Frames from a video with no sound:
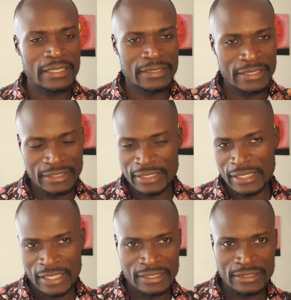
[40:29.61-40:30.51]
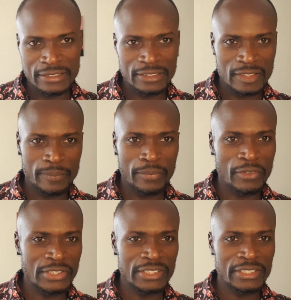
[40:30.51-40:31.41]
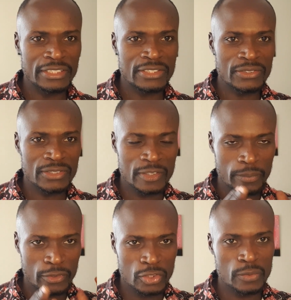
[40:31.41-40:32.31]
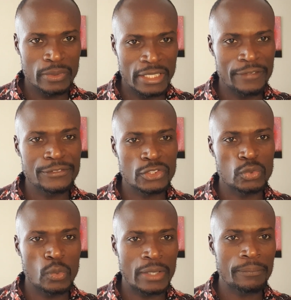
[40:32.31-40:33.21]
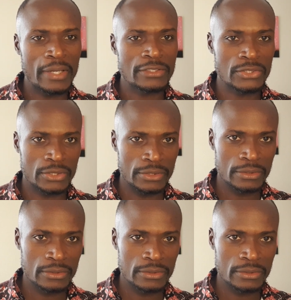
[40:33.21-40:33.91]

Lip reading: data analysis, reporting, it's not supposed to be left to one person.